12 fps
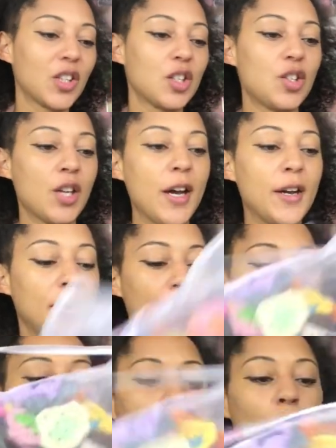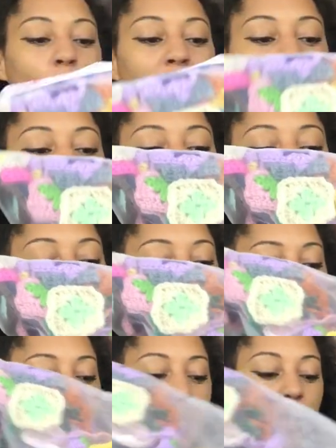So when
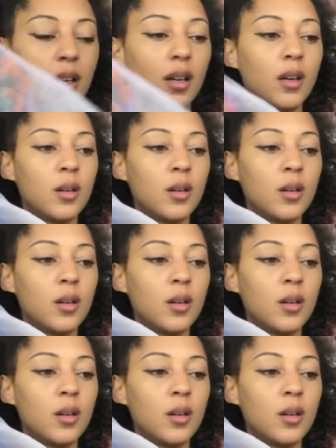I